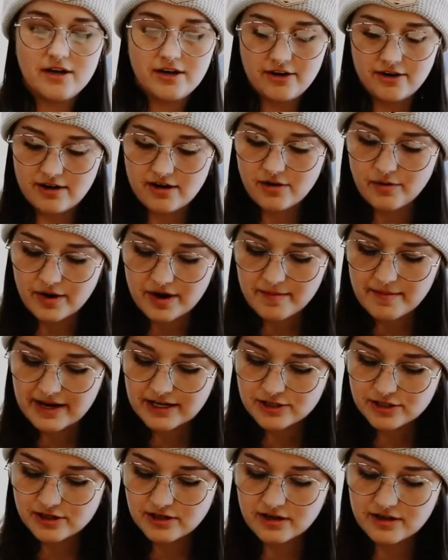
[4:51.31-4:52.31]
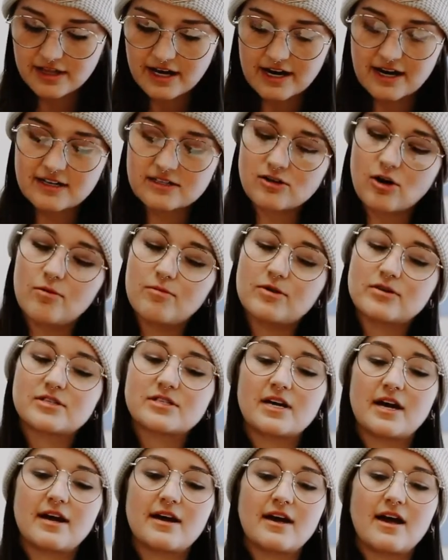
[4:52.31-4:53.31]
You're gonna wanna make sure that it's almost
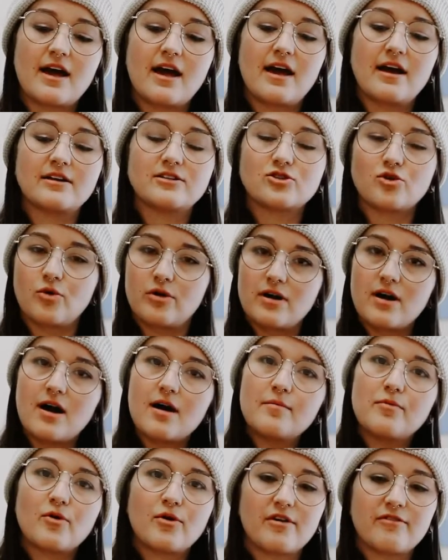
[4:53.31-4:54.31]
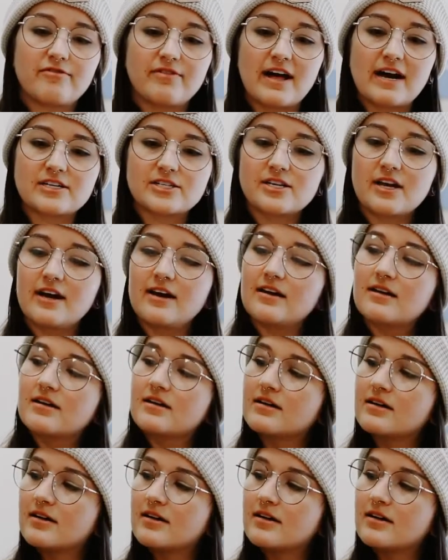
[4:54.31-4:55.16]
like a doorknob or a flashlight,